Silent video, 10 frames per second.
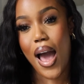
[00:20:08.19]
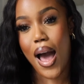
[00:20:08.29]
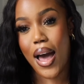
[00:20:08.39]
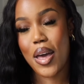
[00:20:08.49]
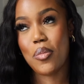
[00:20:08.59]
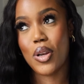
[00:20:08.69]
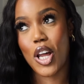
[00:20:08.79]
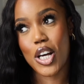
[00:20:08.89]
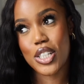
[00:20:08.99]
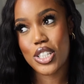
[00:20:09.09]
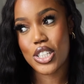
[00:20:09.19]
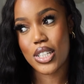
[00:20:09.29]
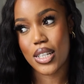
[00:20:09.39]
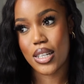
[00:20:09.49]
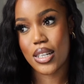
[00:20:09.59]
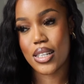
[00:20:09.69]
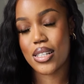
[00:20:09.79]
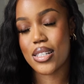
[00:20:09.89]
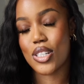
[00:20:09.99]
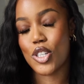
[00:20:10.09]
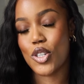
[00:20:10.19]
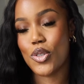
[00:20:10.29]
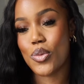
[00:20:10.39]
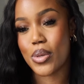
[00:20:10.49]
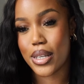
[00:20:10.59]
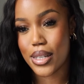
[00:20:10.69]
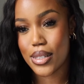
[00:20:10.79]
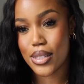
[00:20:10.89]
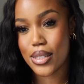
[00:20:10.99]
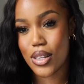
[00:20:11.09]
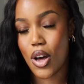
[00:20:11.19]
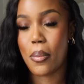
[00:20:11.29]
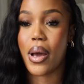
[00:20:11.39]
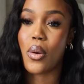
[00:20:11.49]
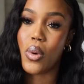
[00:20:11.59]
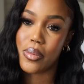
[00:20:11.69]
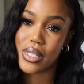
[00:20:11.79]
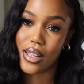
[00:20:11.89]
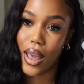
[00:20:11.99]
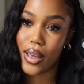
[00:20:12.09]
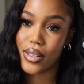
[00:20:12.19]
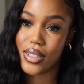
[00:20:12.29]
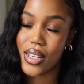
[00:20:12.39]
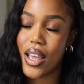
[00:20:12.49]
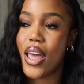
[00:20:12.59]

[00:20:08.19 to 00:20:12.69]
I'm launching newbies on my website.